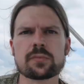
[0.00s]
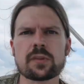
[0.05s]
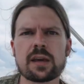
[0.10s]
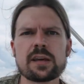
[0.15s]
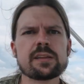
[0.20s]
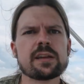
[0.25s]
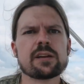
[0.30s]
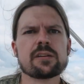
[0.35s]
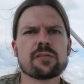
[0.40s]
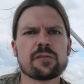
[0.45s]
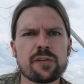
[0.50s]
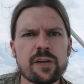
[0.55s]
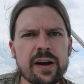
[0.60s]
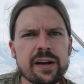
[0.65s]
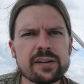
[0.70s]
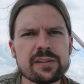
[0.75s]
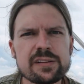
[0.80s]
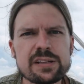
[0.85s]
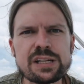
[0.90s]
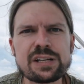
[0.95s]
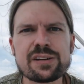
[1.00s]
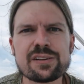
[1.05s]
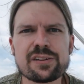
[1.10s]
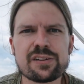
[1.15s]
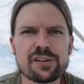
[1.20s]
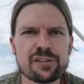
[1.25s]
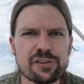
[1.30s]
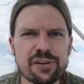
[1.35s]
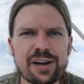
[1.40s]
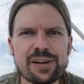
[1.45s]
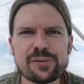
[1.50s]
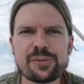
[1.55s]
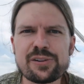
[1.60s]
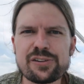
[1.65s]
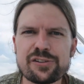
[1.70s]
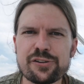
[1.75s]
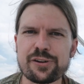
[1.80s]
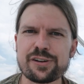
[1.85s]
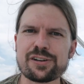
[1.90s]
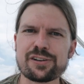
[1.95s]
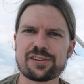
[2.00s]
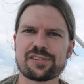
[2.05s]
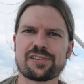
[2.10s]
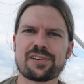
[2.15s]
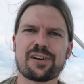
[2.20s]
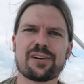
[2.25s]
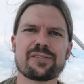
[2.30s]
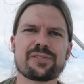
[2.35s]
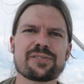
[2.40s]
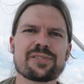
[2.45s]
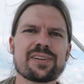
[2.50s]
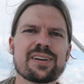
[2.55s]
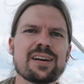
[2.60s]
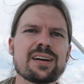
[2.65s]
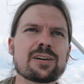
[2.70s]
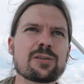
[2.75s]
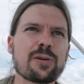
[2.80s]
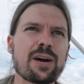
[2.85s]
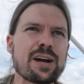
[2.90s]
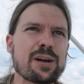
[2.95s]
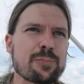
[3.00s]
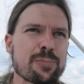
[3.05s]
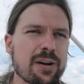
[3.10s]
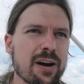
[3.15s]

And then finally, try to enjoy yourself, right?